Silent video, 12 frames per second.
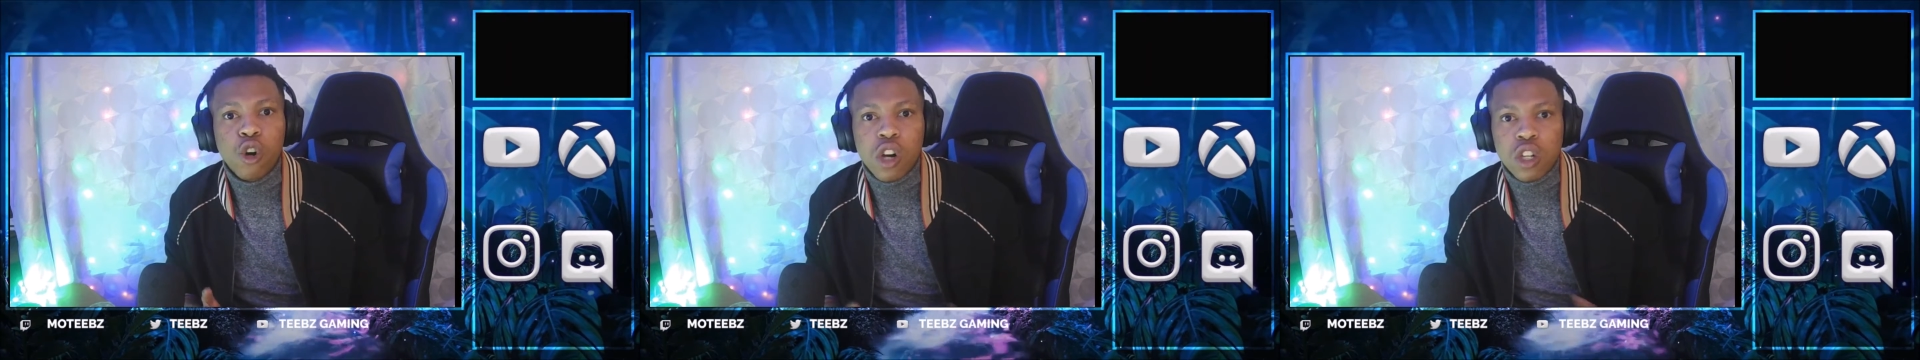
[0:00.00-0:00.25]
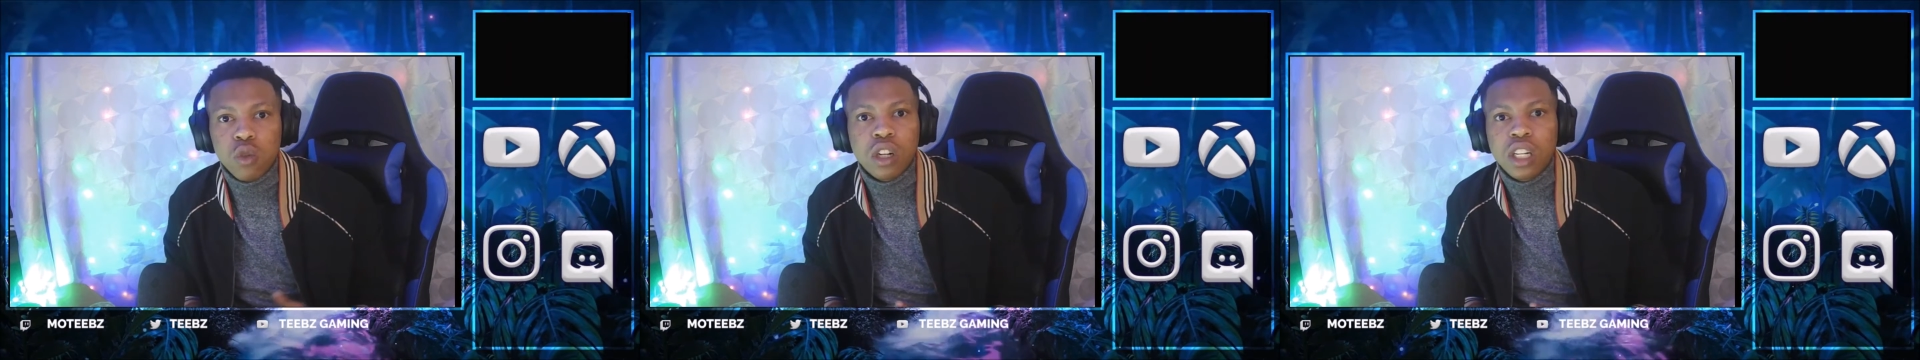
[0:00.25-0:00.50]
I
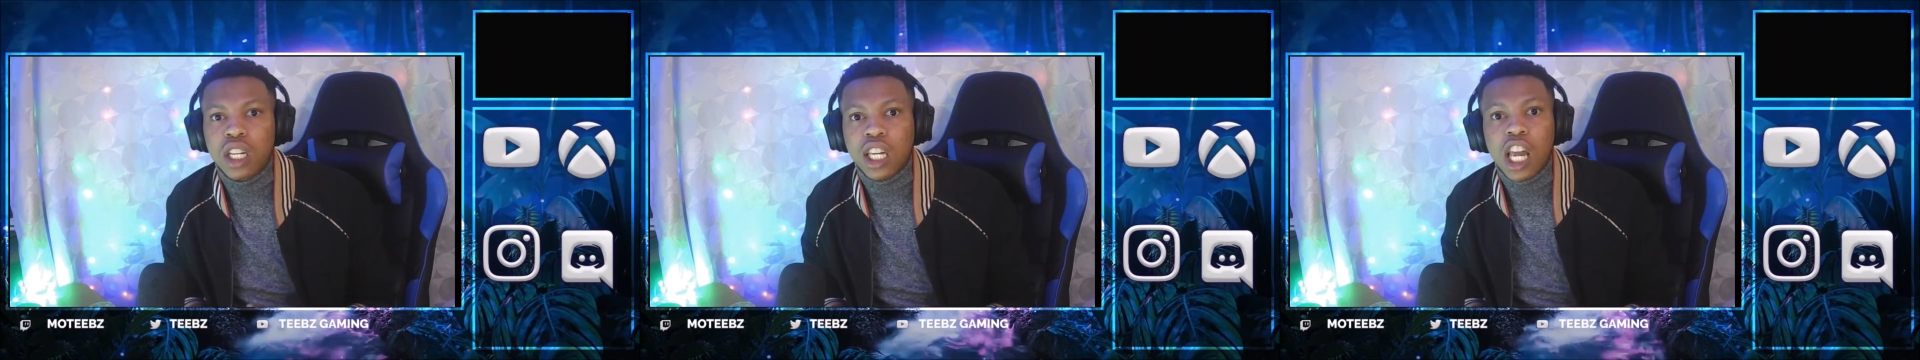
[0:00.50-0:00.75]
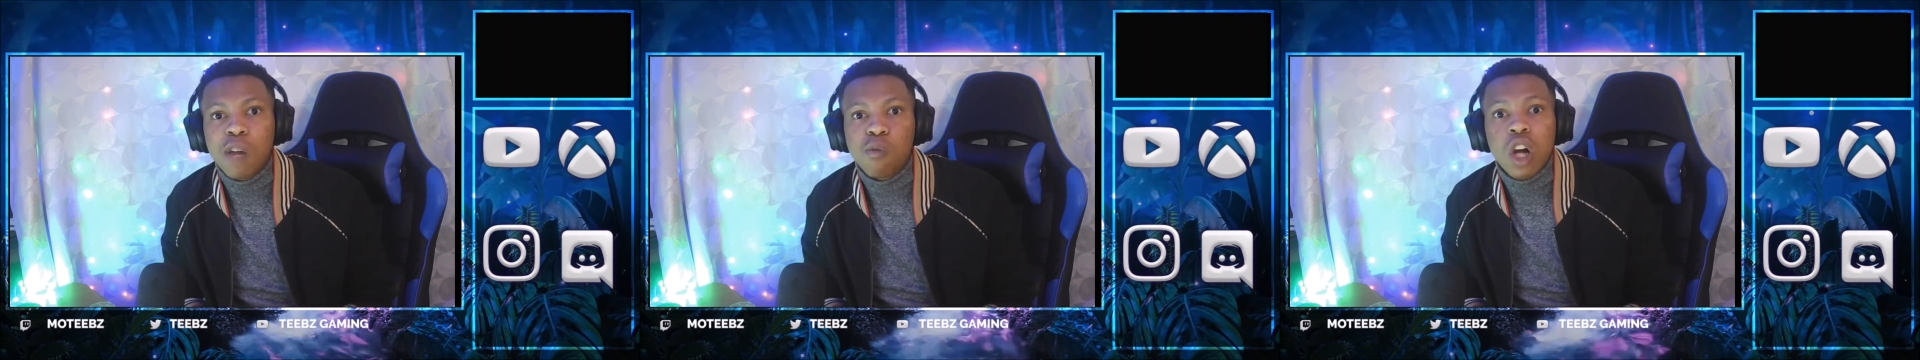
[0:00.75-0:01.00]
saw it in the
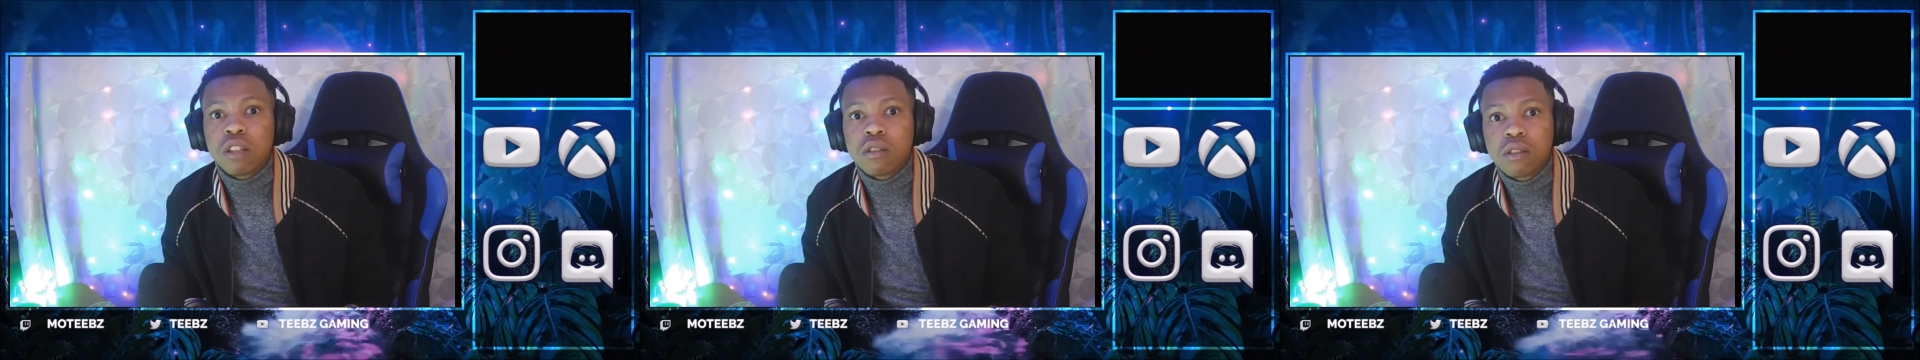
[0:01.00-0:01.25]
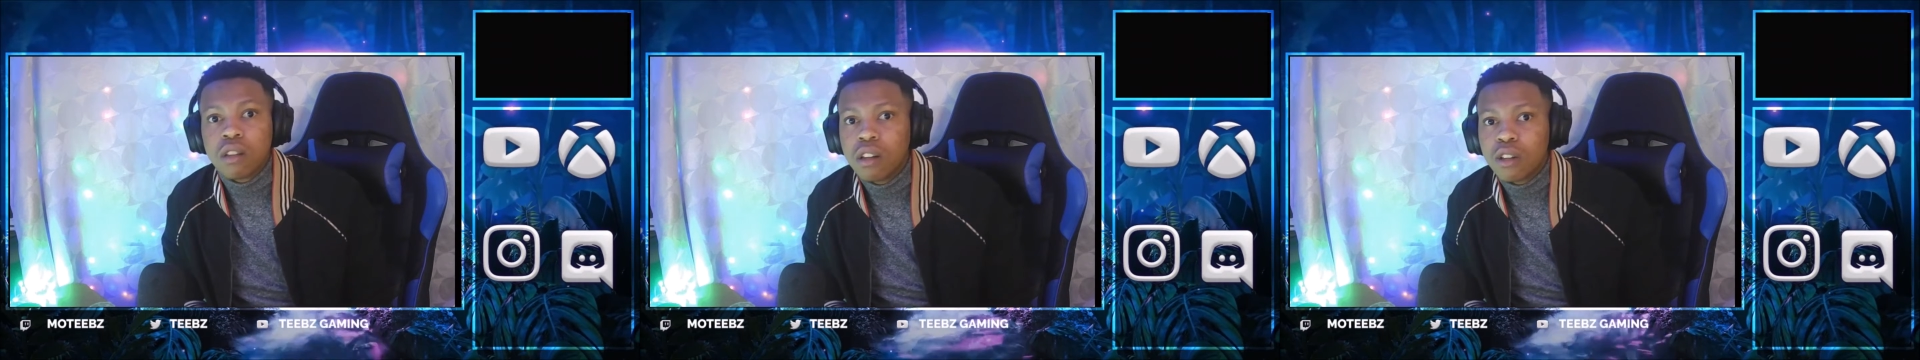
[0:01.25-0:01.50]
game
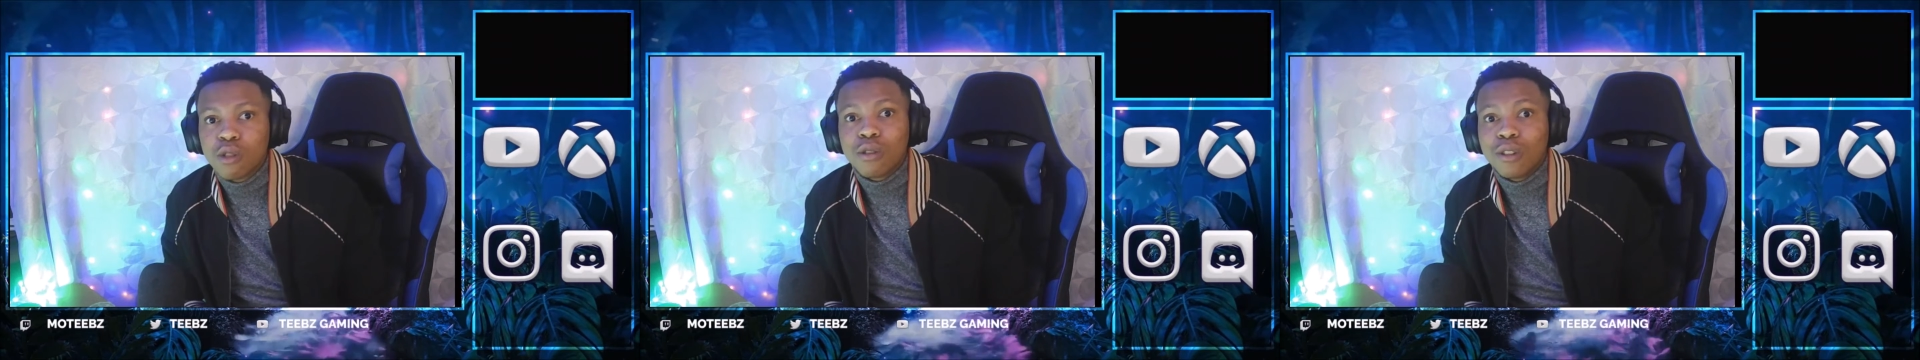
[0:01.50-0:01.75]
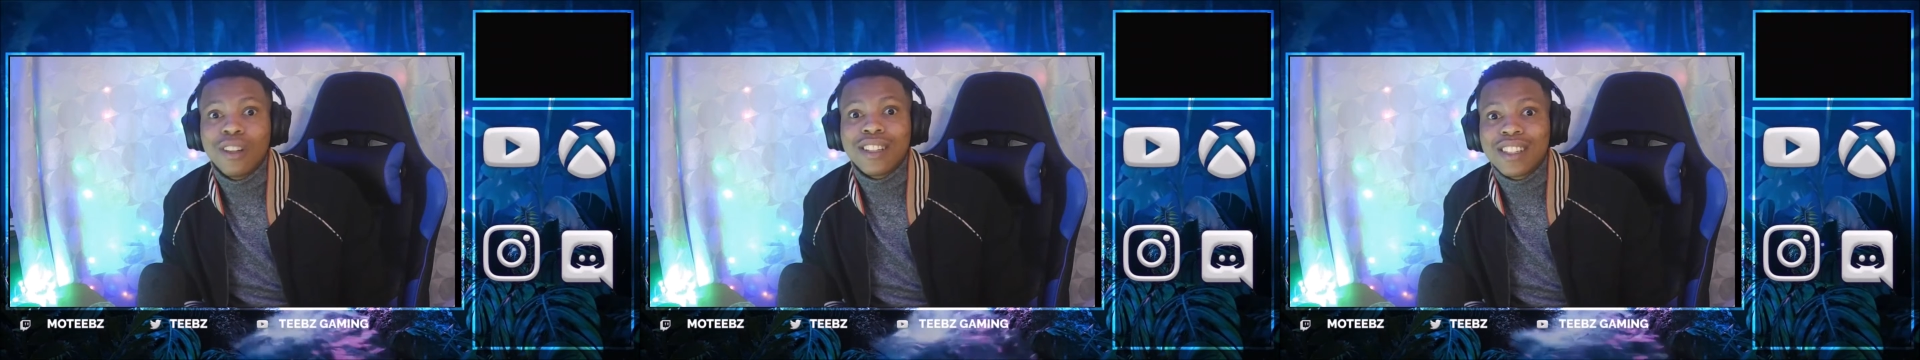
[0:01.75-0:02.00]
once, so
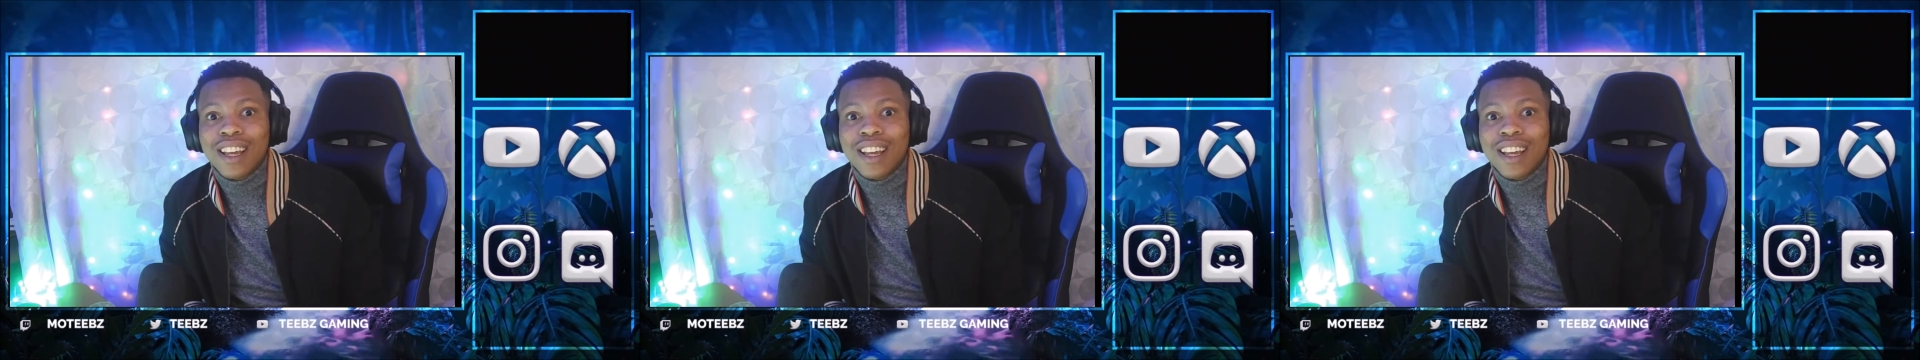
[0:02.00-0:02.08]
you understand.